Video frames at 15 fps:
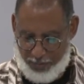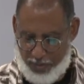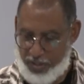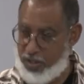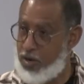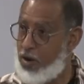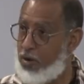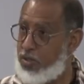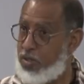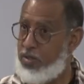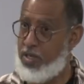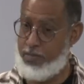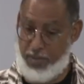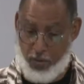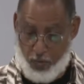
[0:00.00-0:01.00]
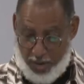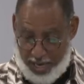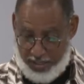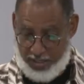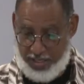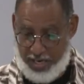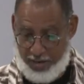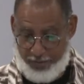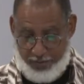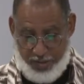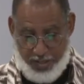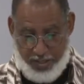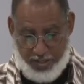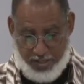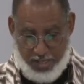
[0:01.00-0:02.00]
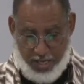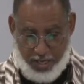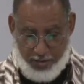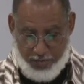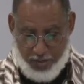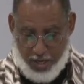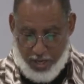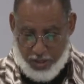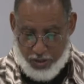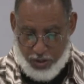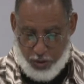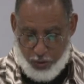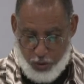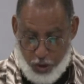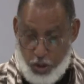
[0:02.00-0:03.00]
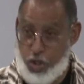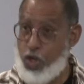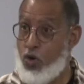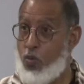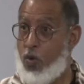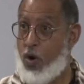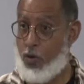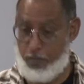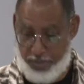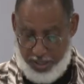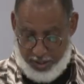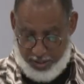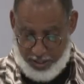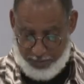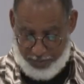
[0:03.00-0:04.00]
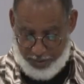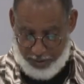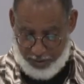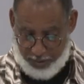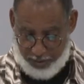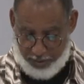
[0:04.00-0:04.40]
But you also need to be watching out for yourselves so you won't be tempted.